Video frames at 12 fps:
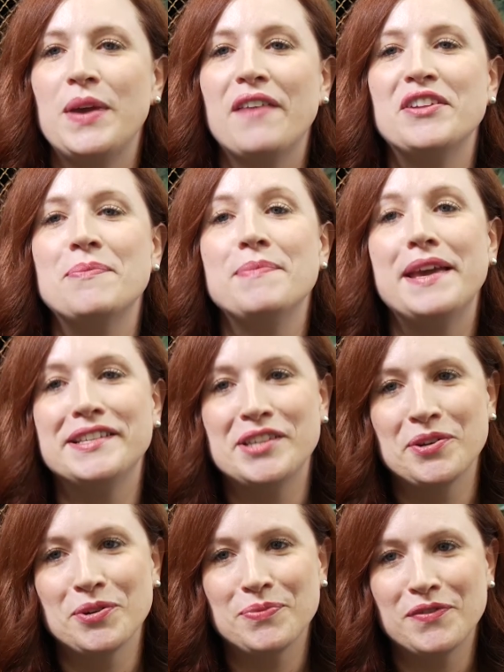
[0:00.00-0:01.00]
We have an
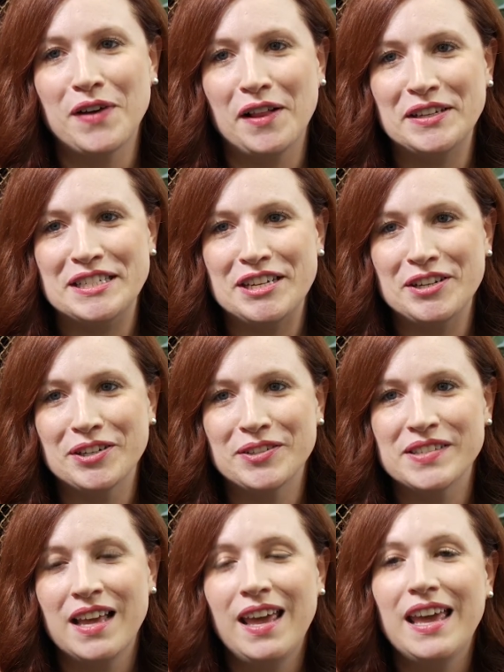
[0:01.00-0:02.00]
amazing group of volunteers,
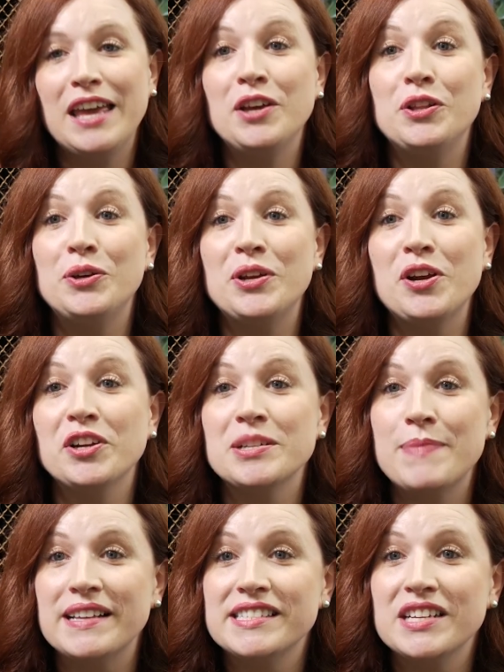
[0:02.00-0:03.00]
including our
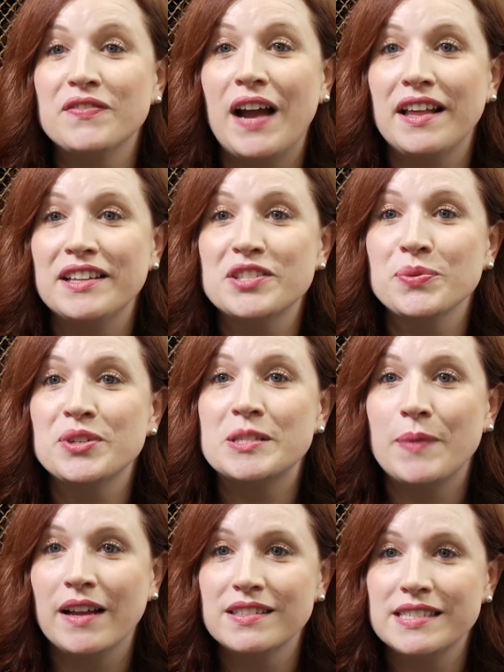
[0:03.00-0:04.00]
domestic violence
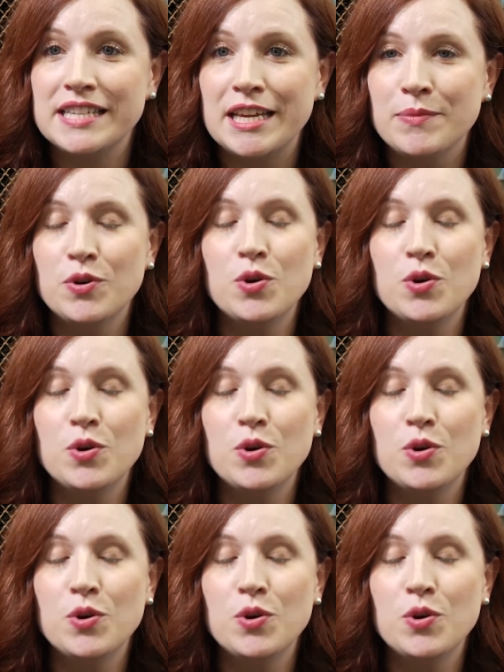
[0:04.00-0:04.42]
response team,